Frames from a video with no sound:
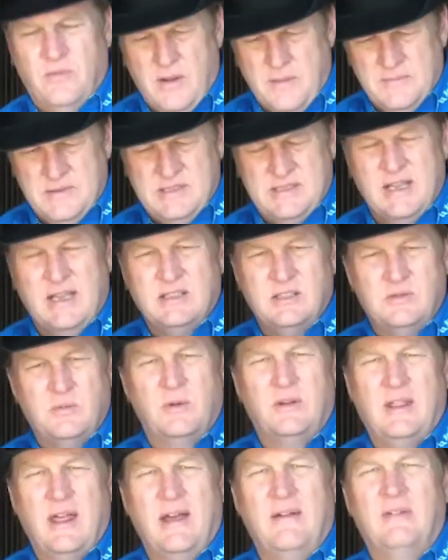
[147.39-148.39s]
obsessed
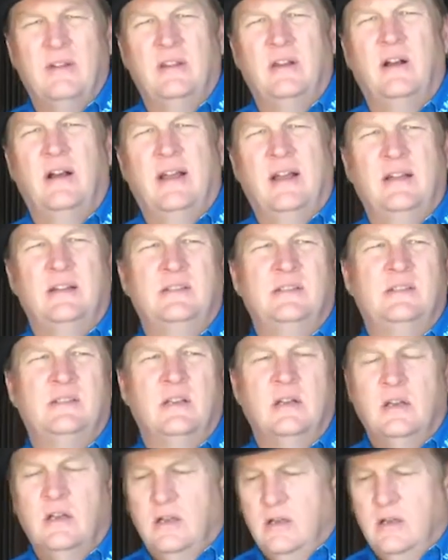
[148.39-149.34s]
with having their heads